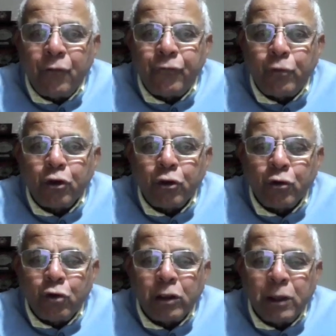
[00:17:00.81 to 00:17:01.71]
of what you
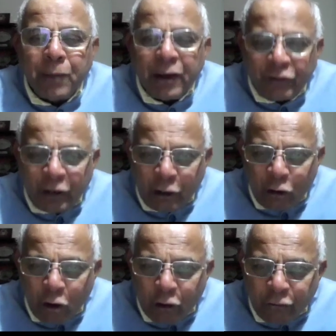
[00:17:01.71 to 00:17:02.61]
call the best
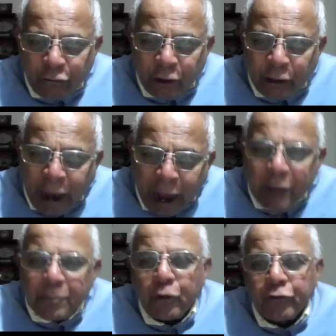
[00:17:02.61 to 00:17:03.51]
technology and